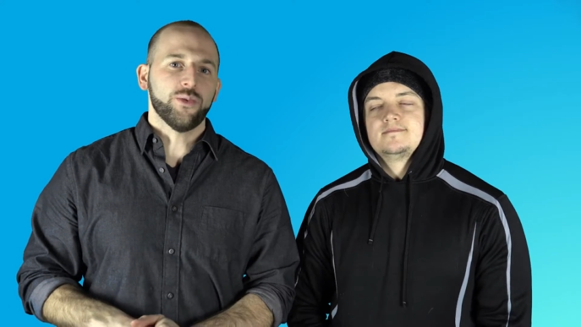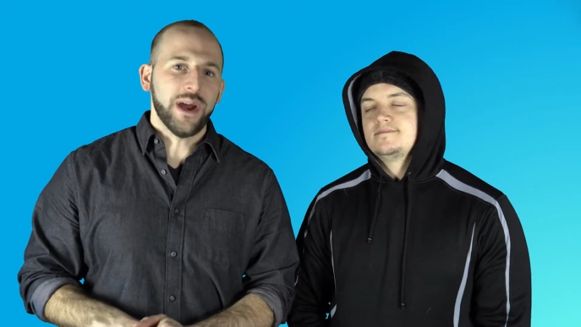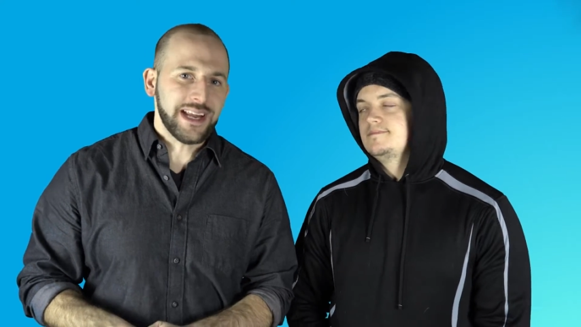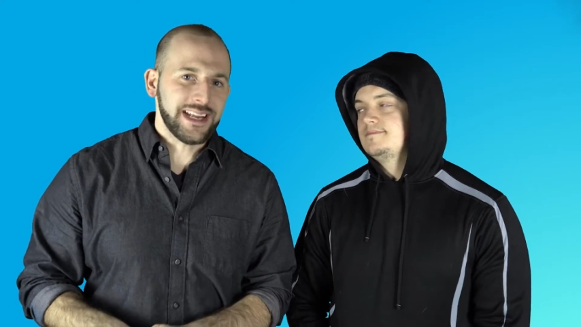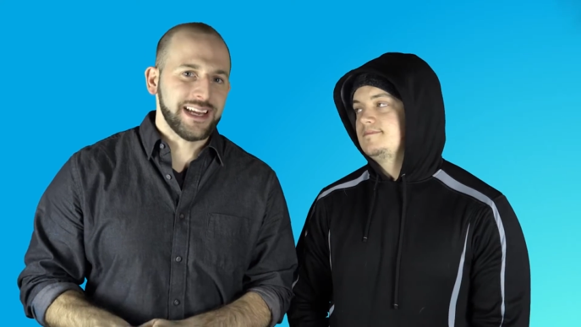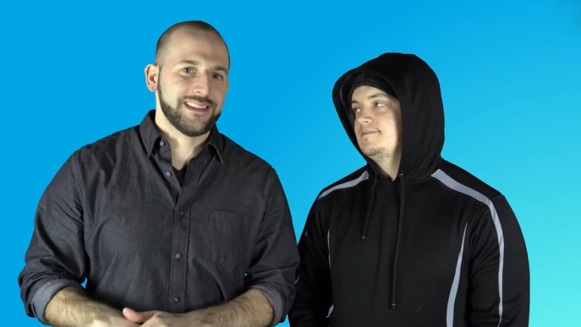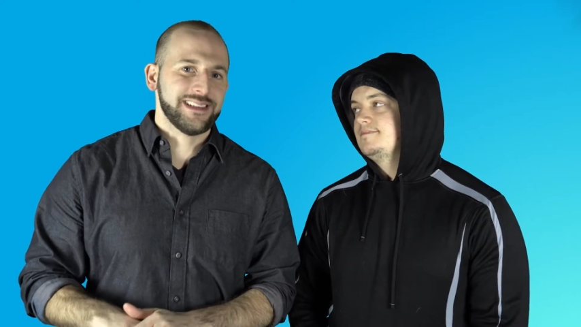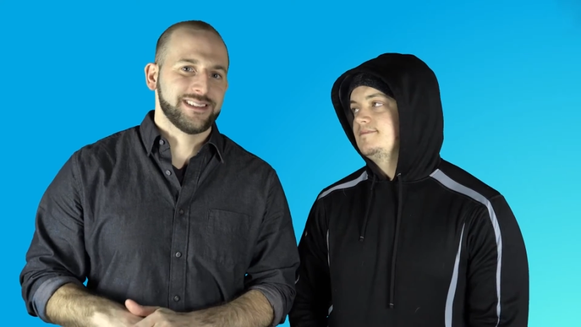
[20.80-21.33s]

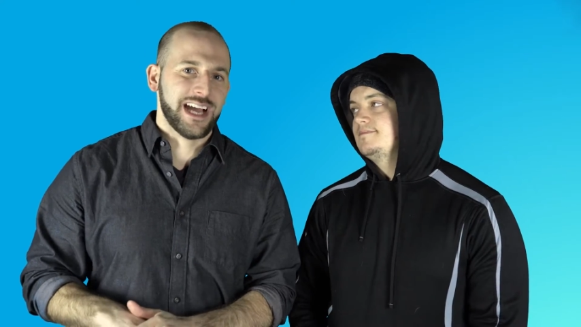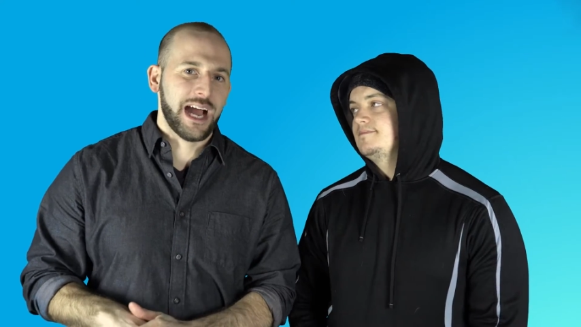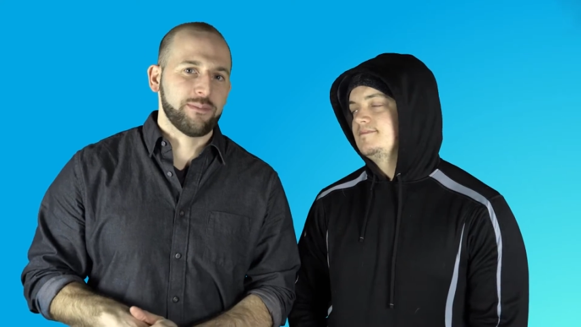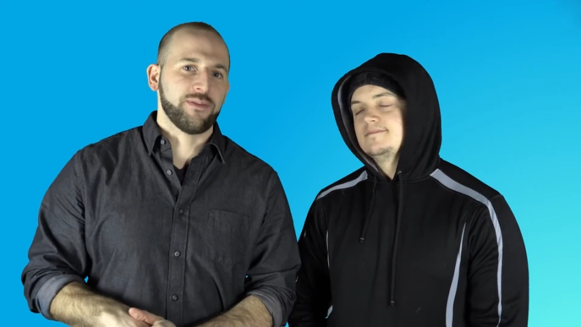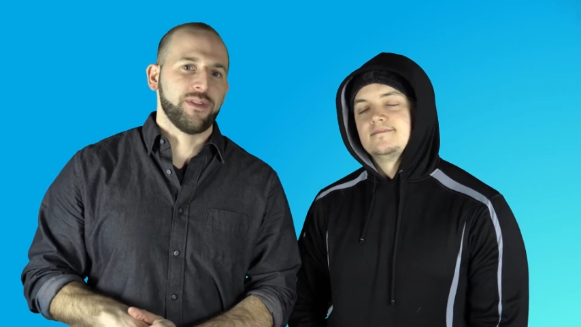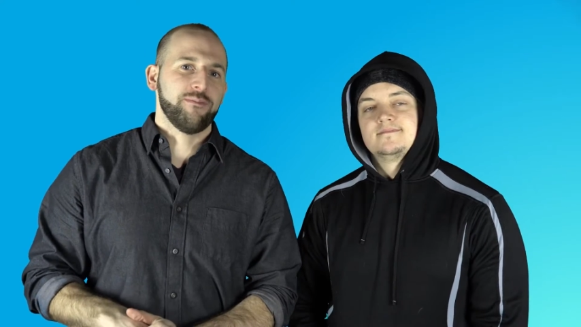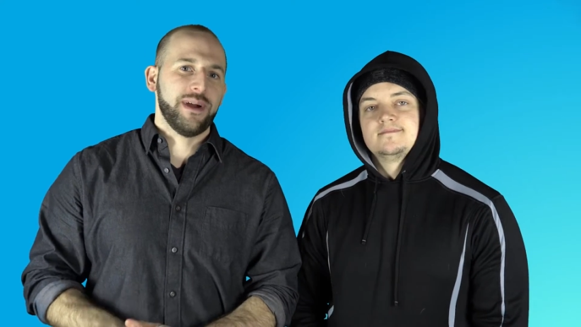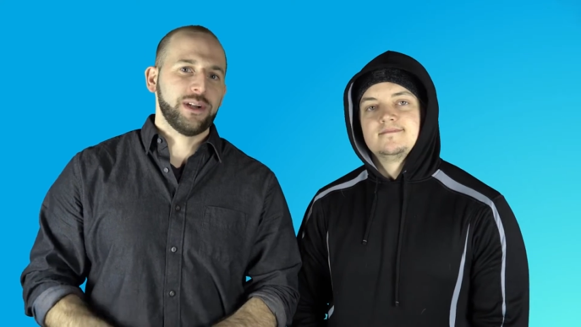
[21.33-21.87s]
Speaker 1: right at the top
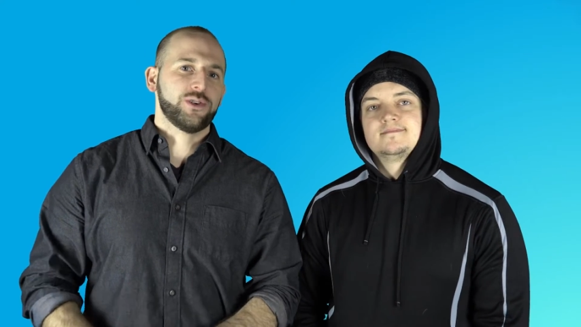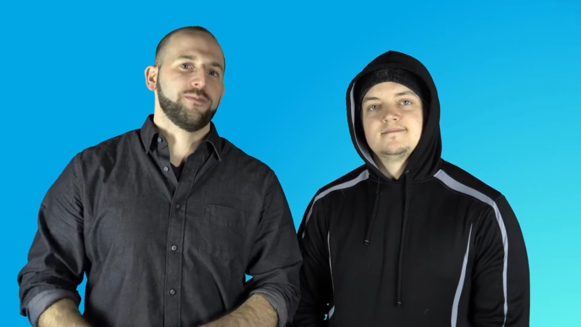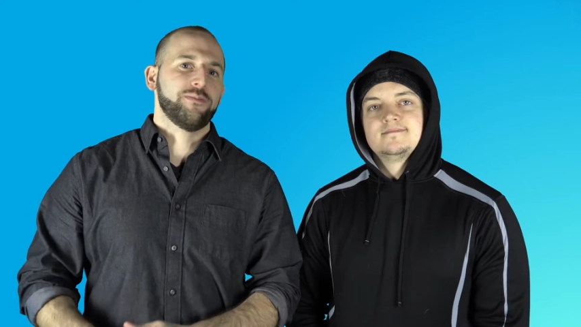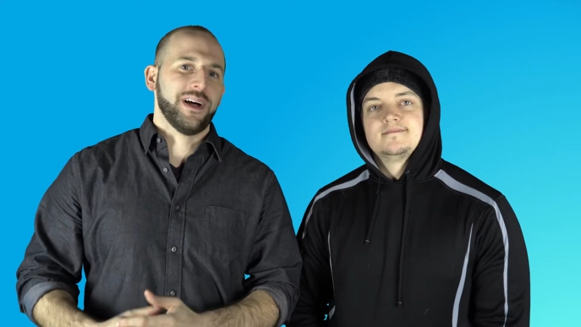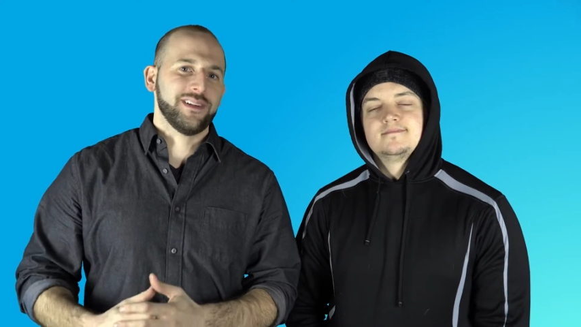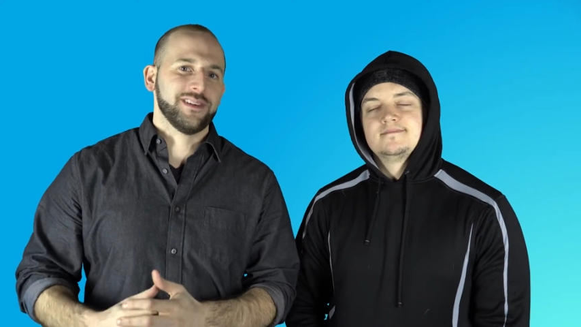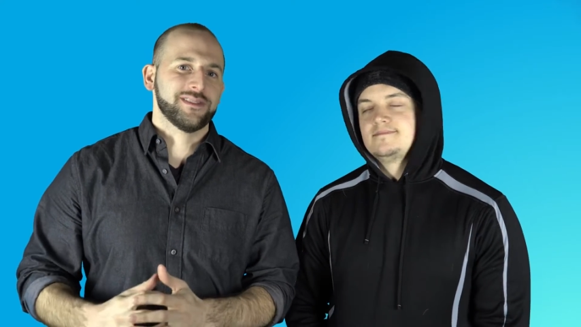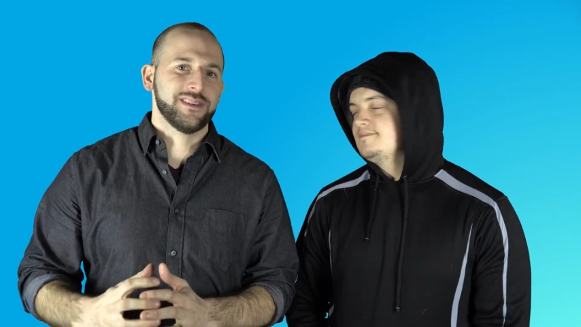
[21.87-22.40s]
of the
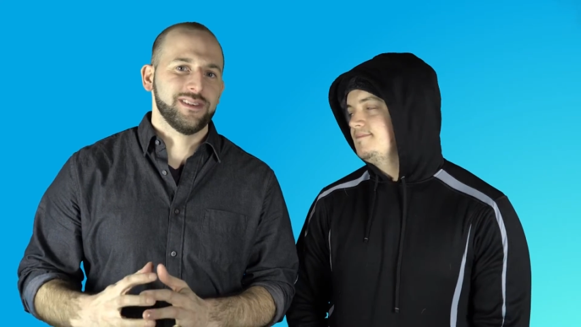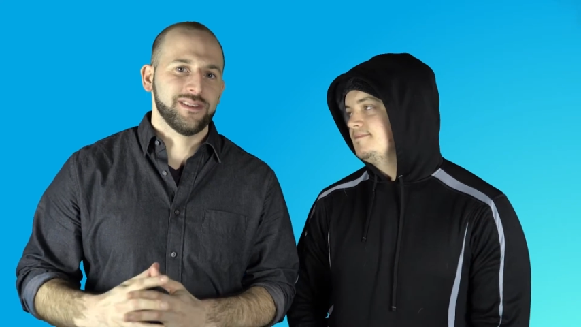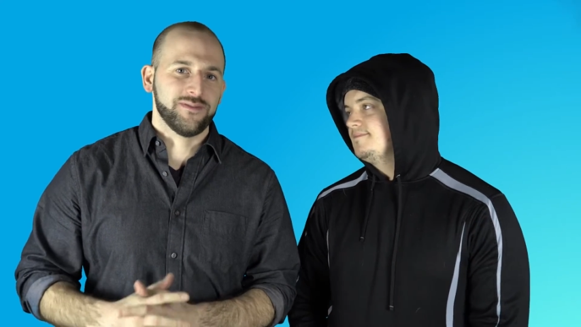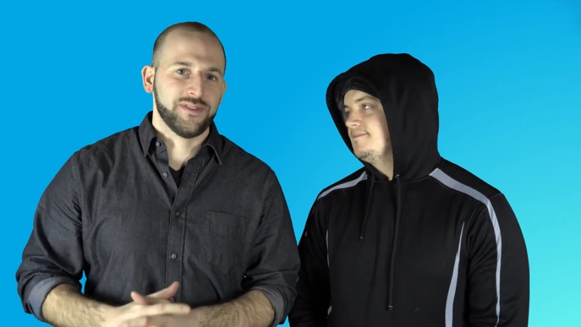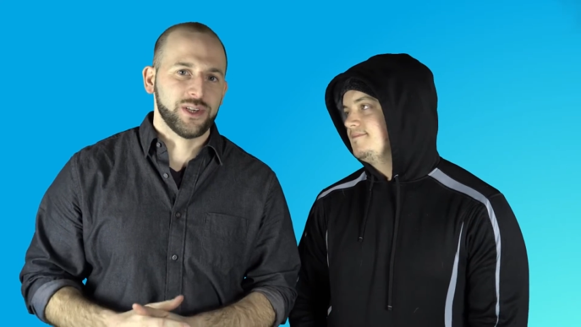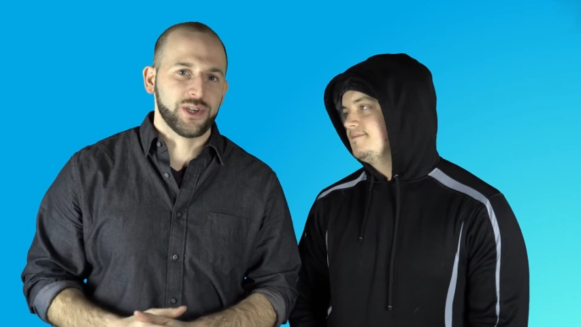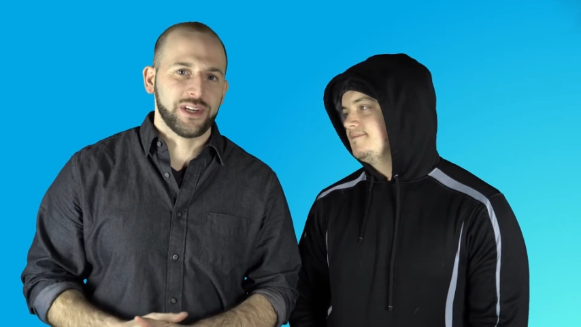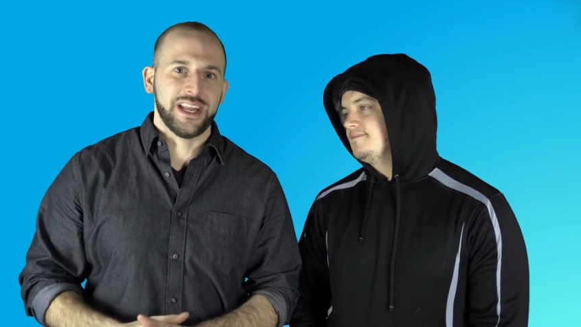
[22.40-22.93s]
Metropolitan
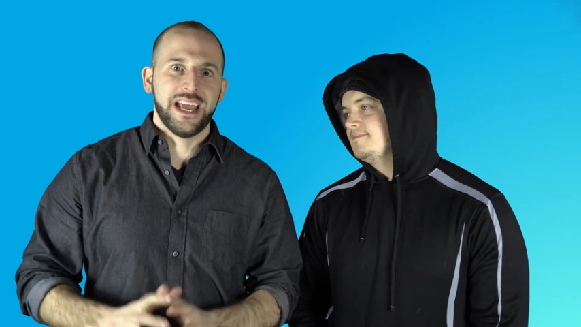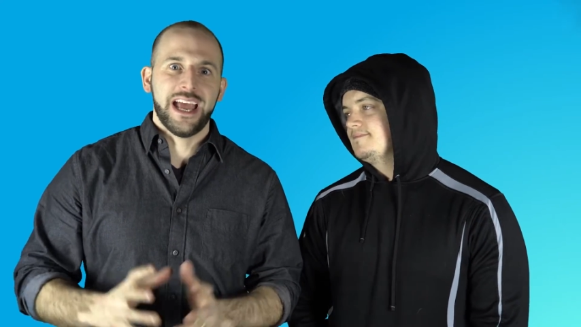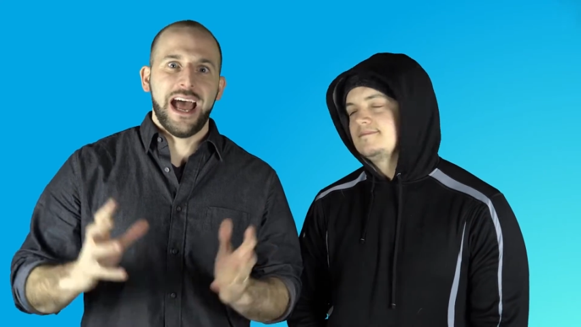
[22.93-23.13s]
Division.